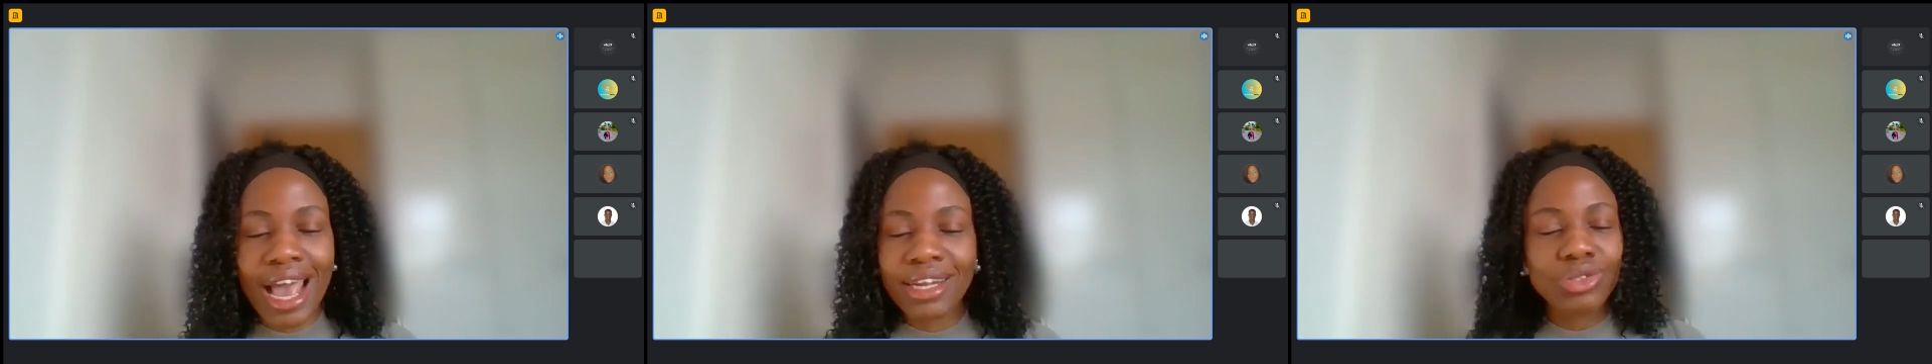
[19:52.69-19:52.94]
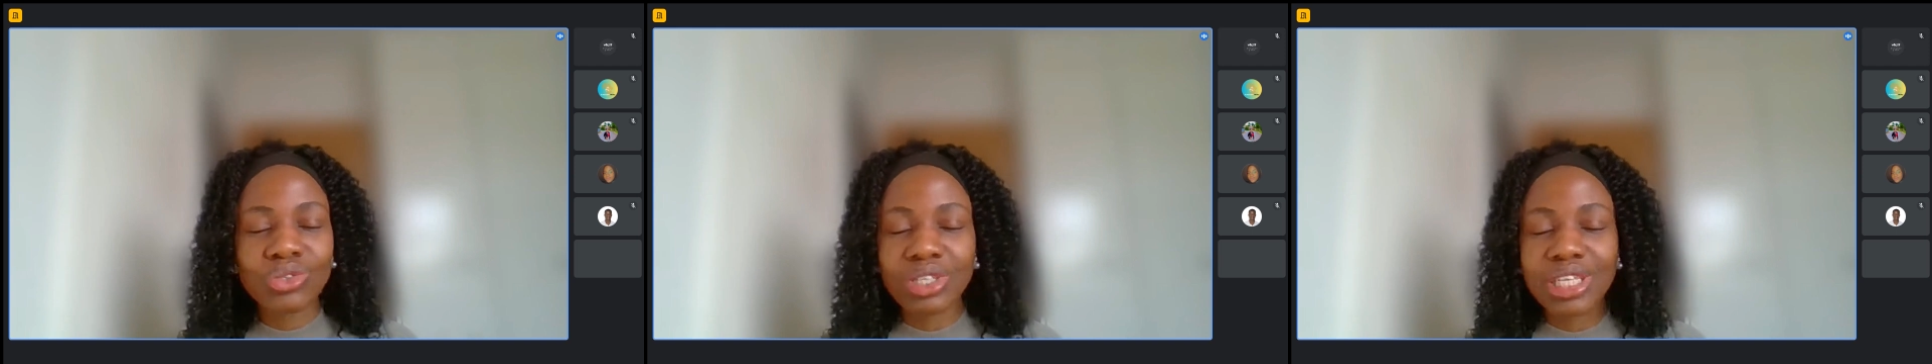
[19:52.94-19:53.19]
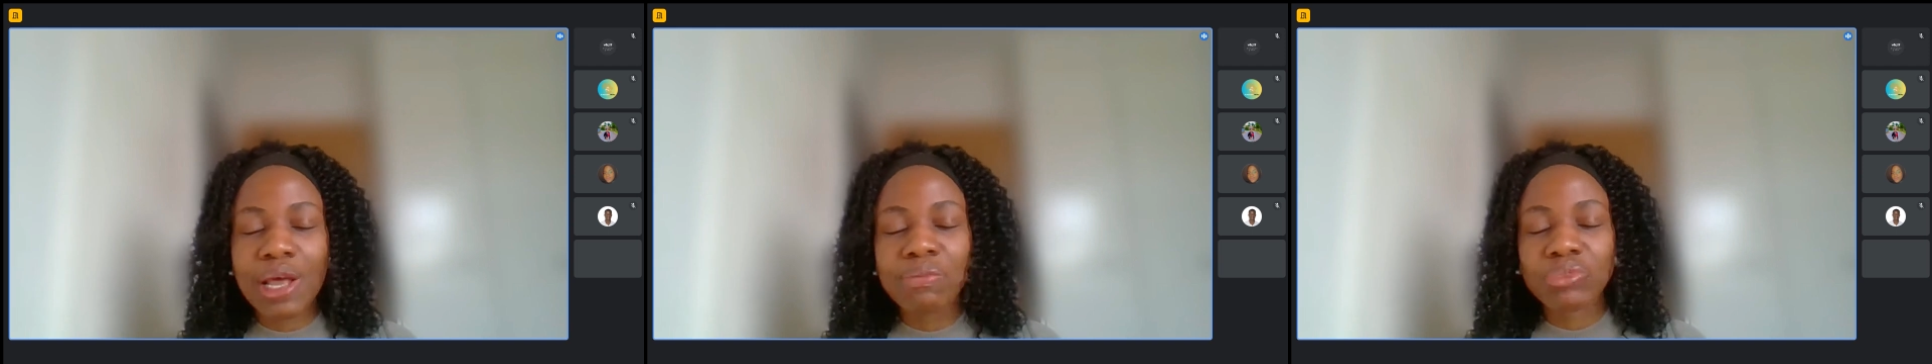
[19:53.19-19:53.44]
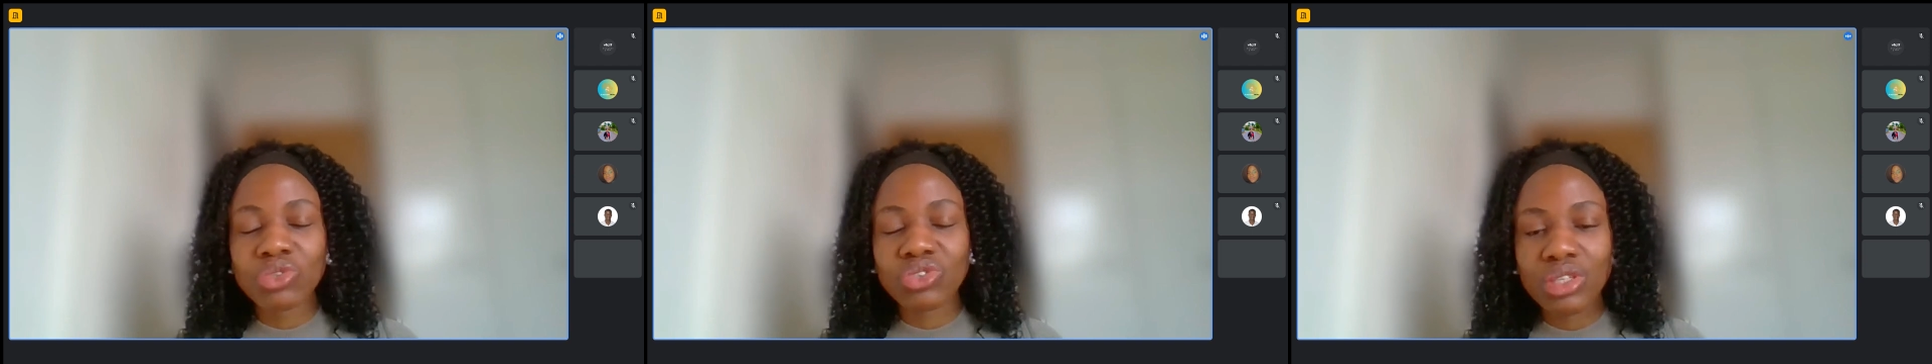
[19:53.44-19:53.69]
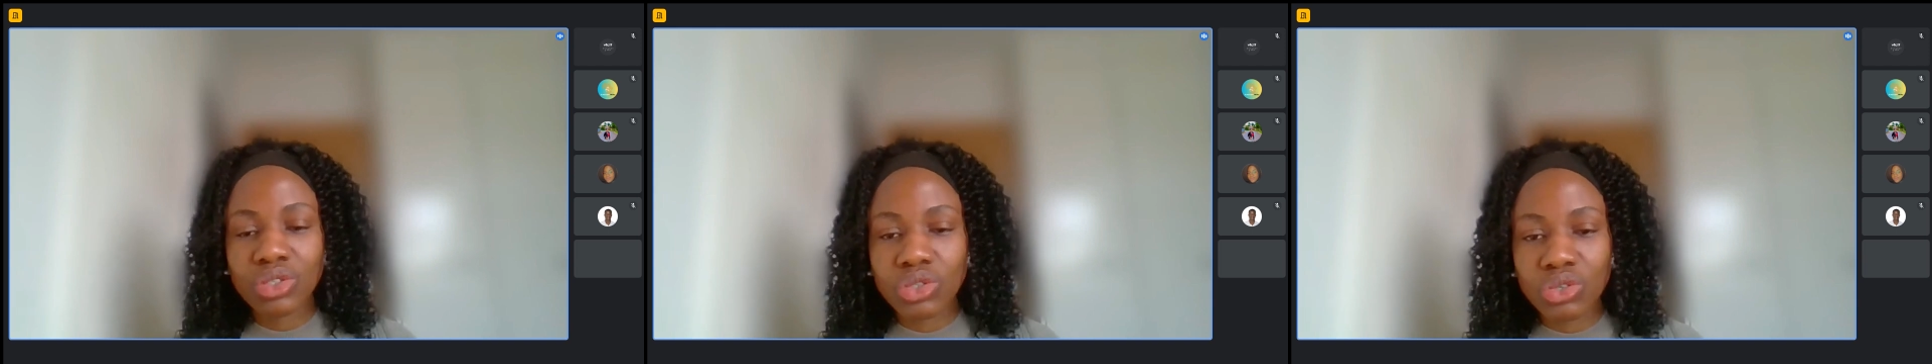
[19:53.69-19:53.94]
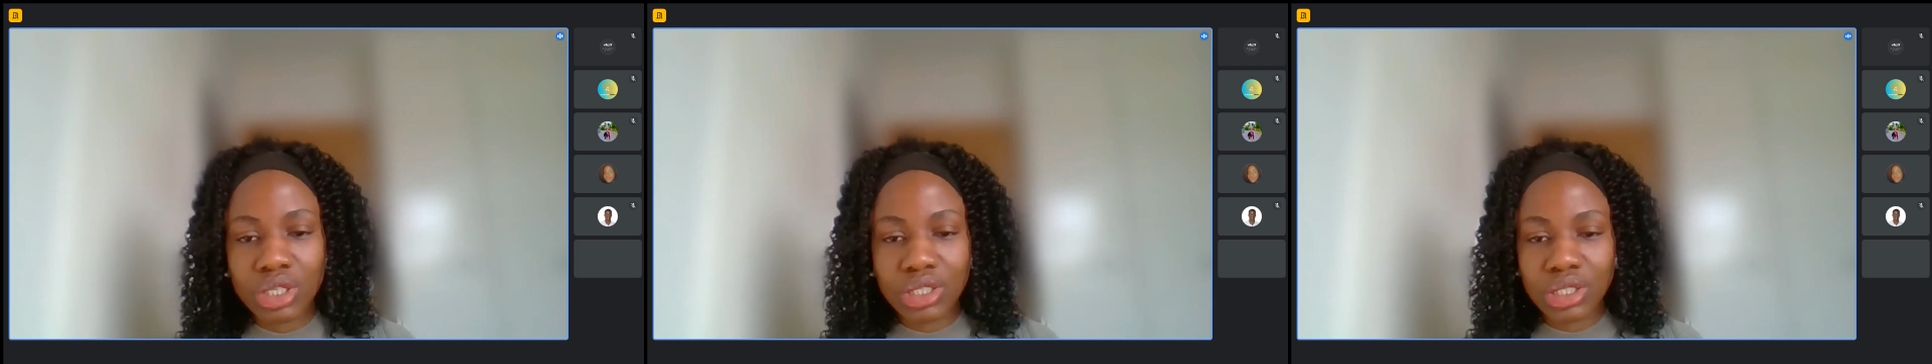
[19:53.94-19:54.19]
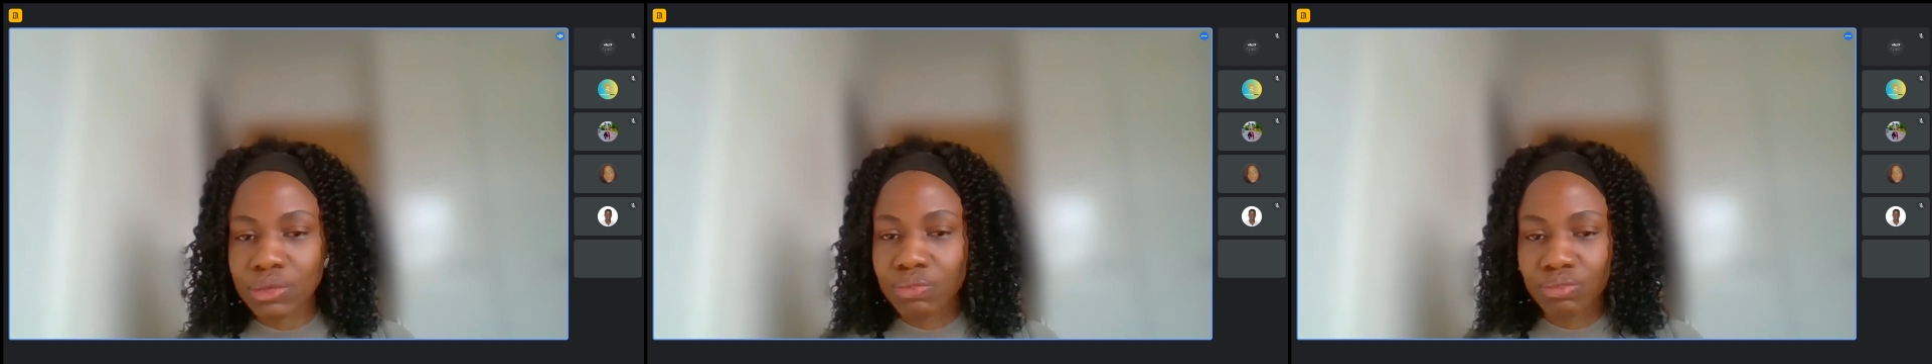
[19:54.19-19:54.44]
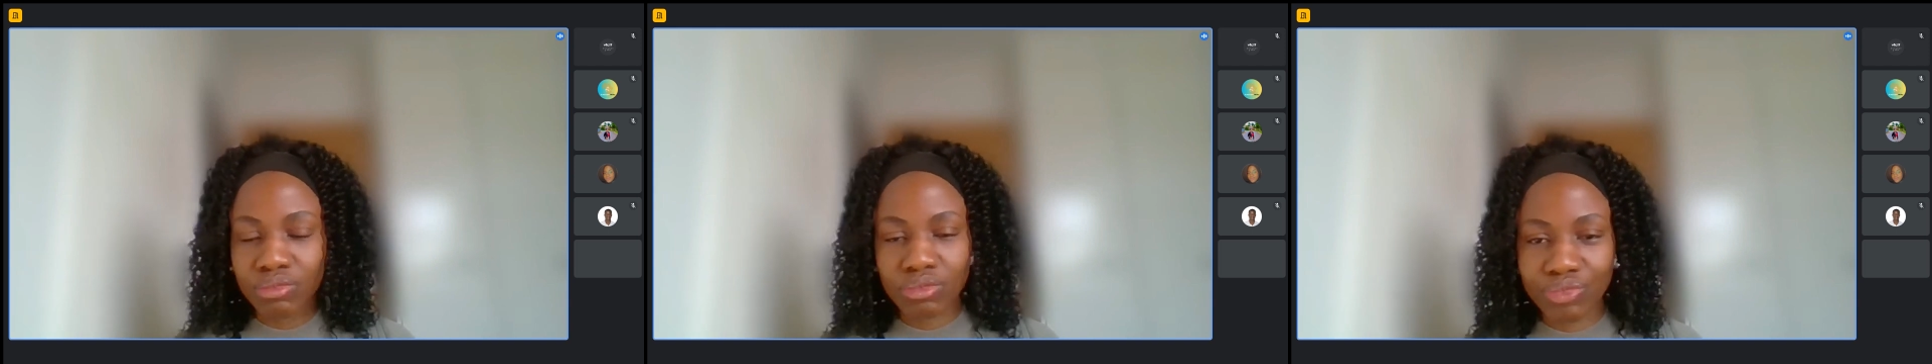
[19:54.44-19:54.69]
I need to rest. I'm stressed already.
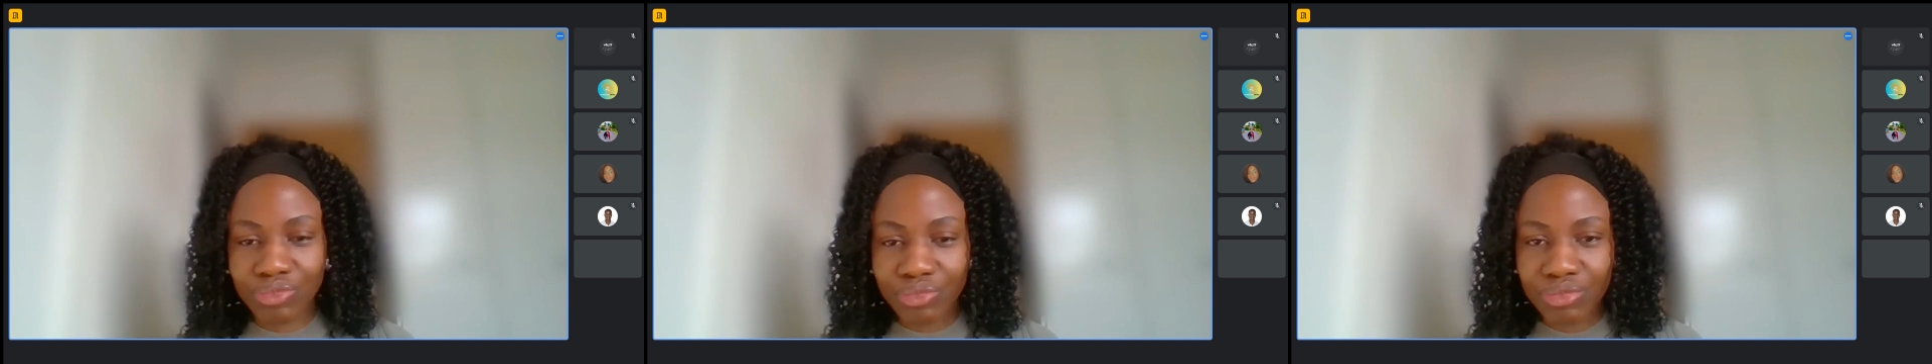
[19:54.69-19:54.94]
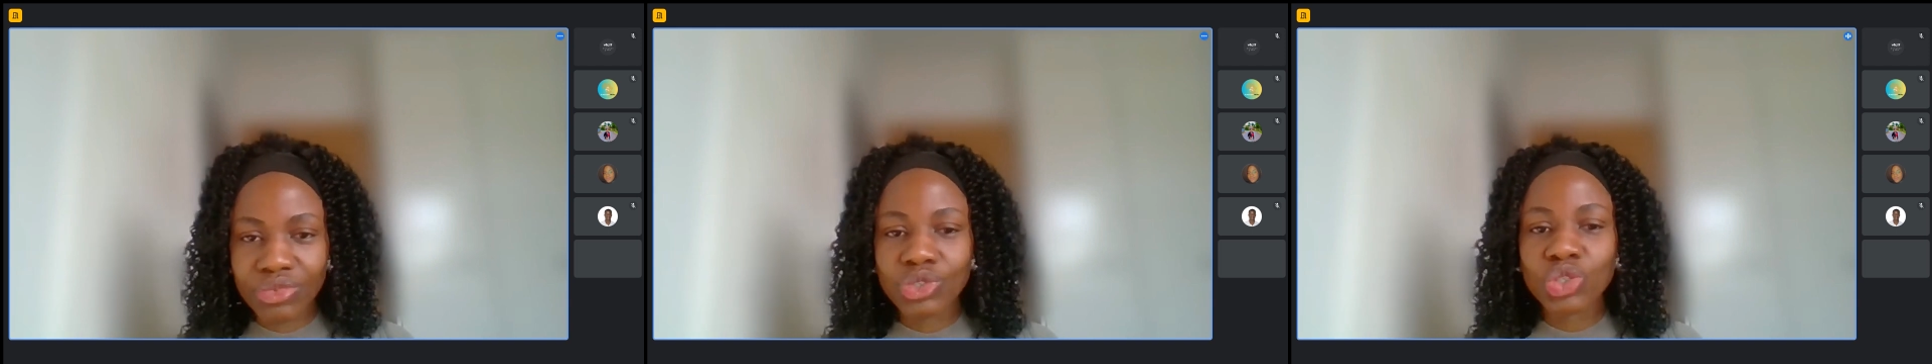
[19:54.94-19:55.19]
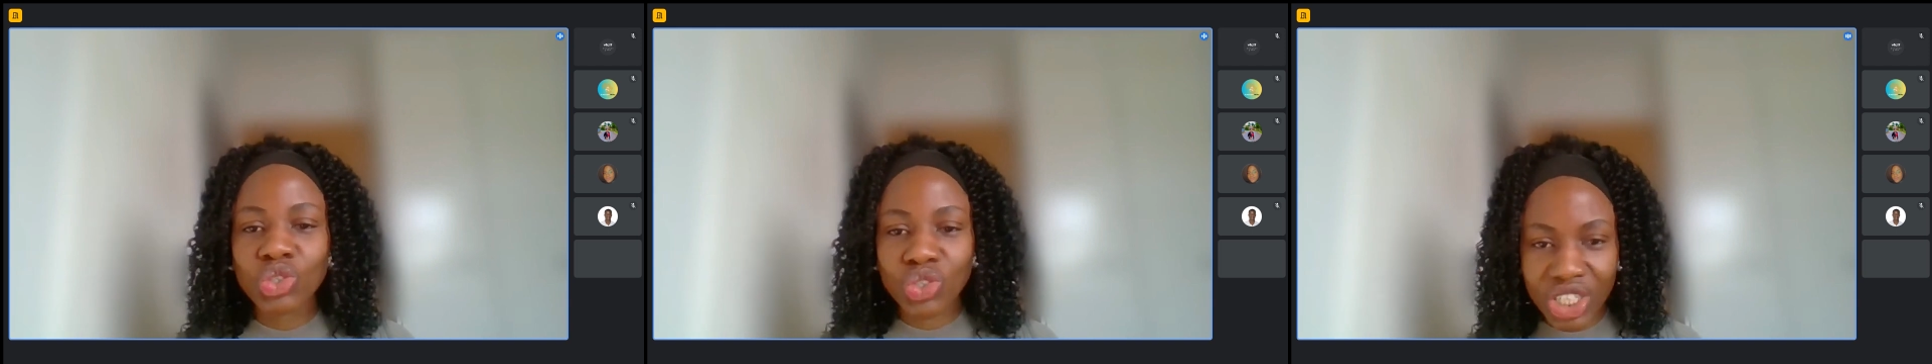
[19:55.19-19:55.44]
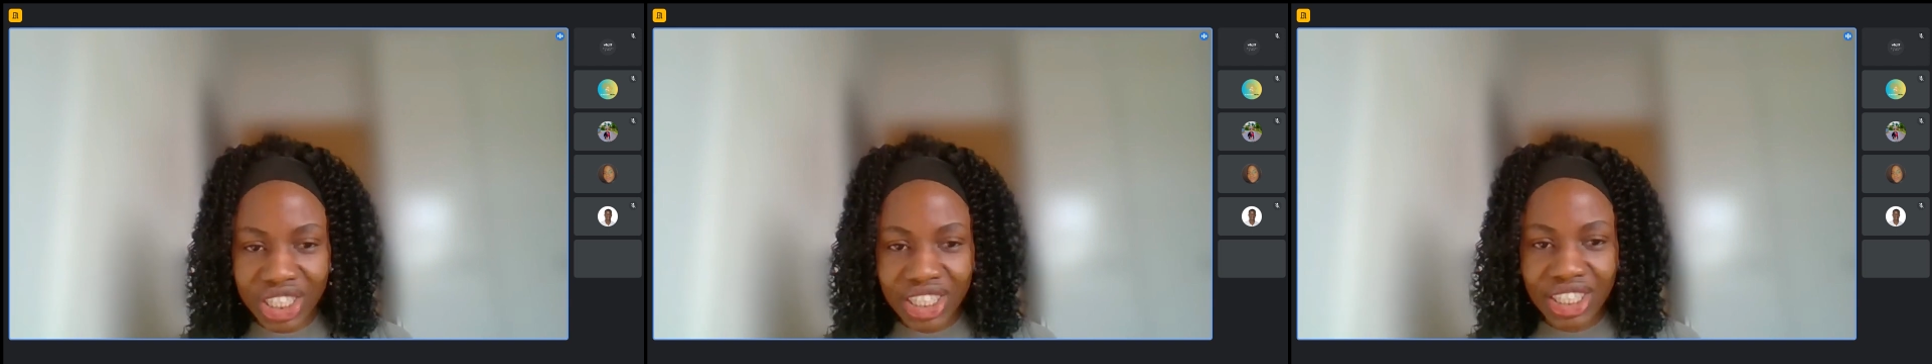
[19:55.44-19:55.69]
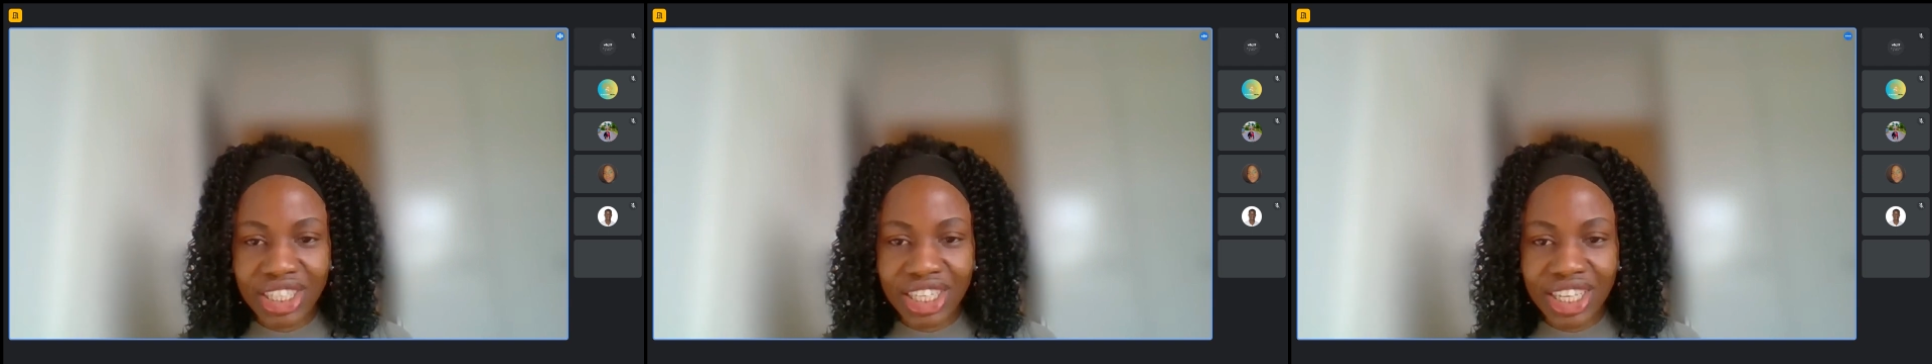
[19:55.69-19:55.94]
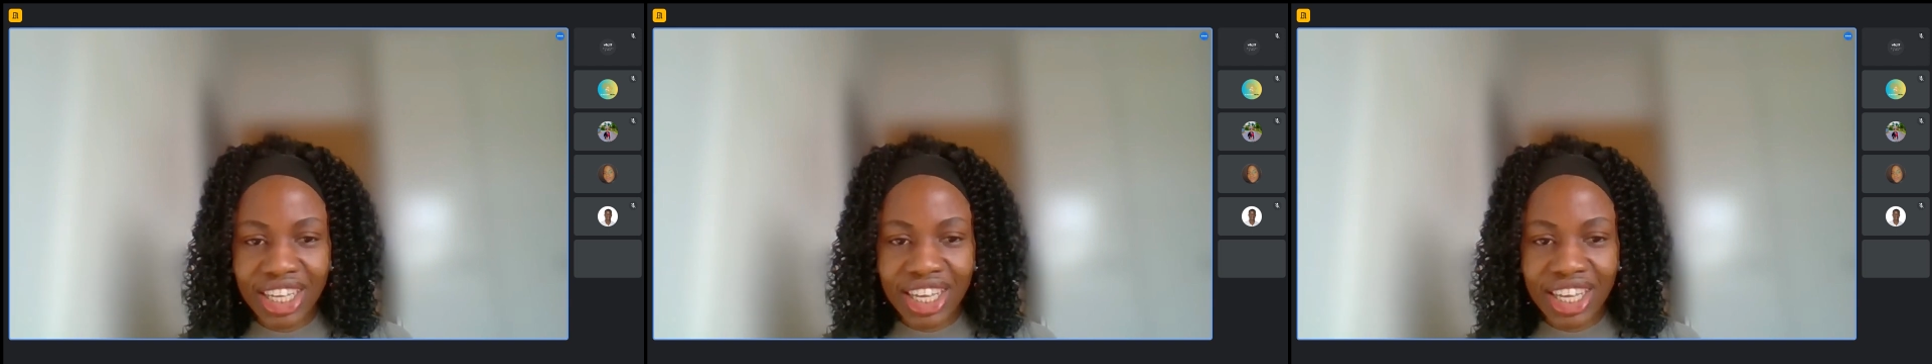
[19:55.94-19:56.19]
stress.